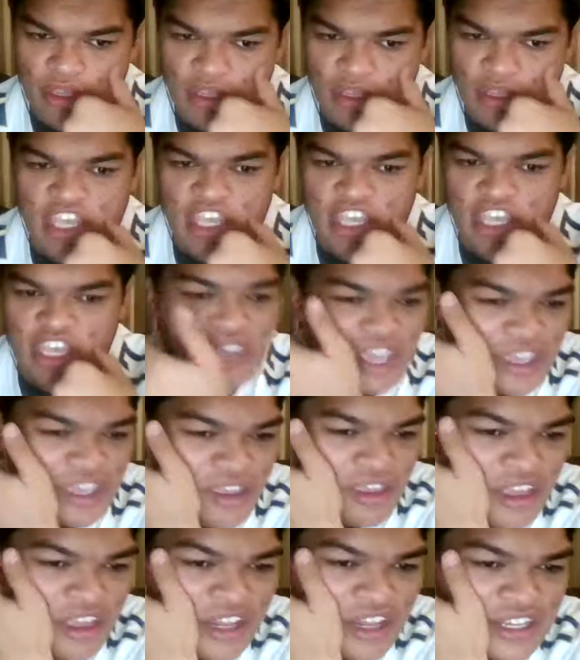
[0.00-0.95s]
Like
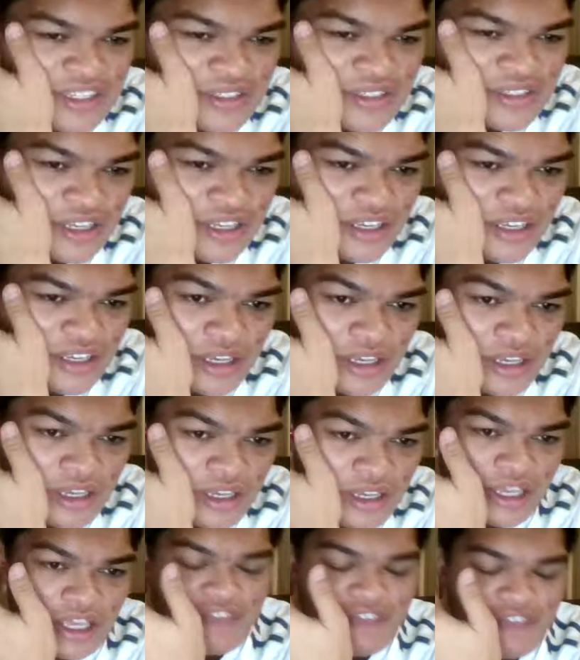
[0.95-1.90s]
honestly,
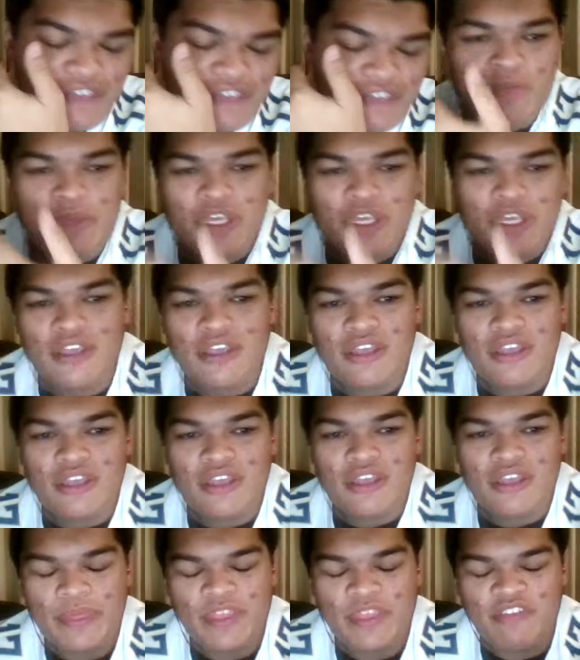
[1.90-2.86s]
if you
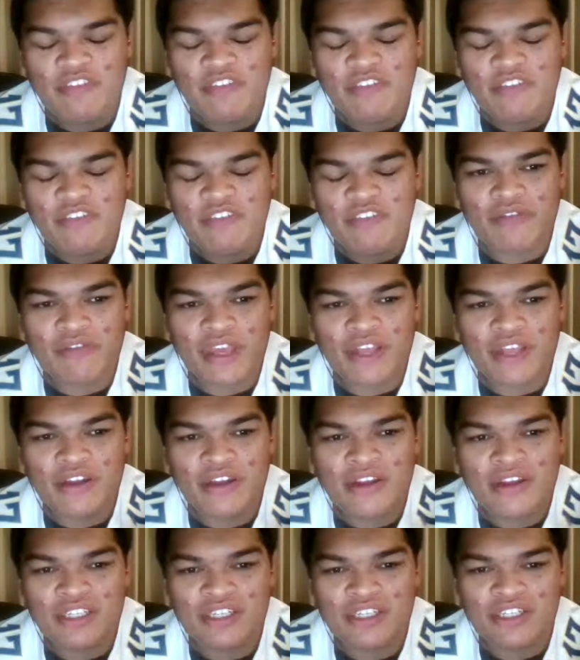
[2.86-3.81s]
beat the
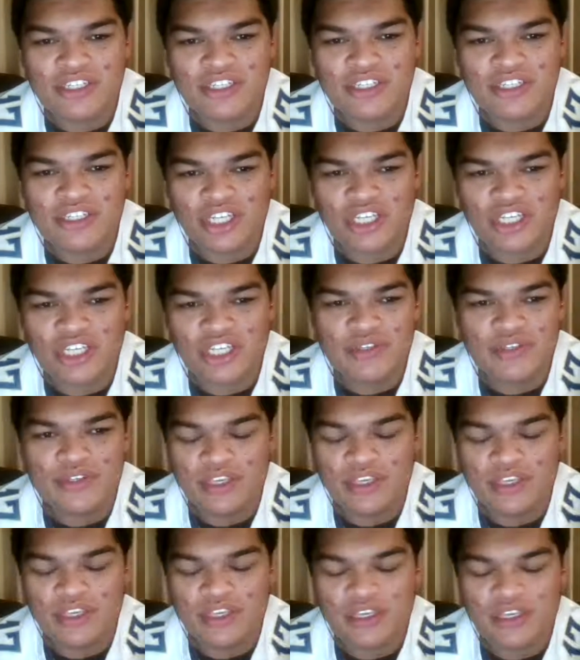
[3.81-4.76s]
Raiders and the Chiefs,
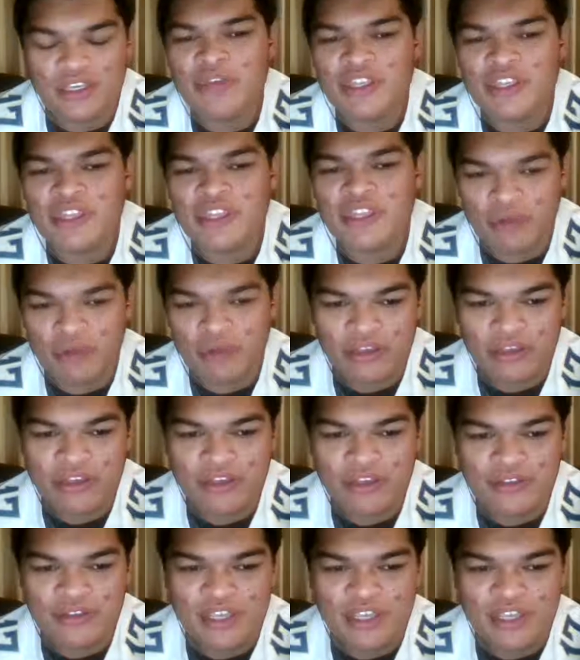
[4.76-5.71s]
you don't beat the
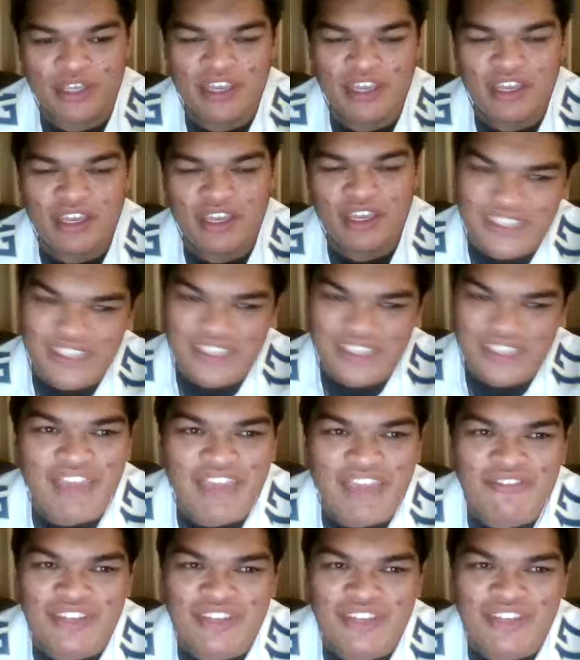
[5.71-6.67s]
Broncos, you still
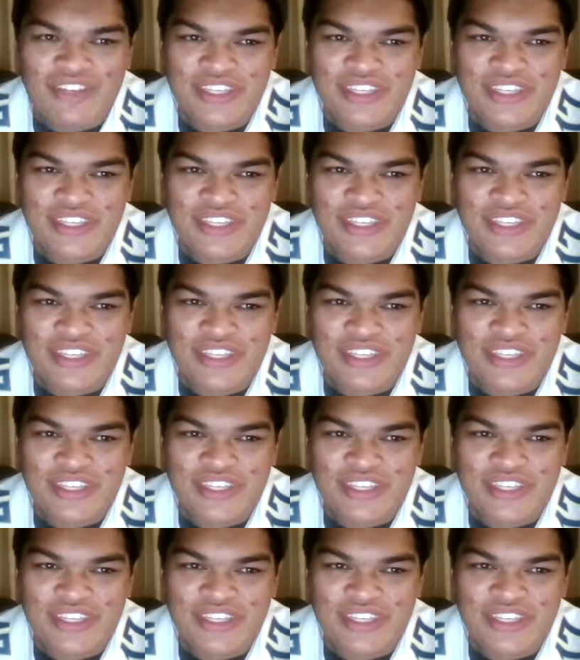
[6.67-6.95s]
have a top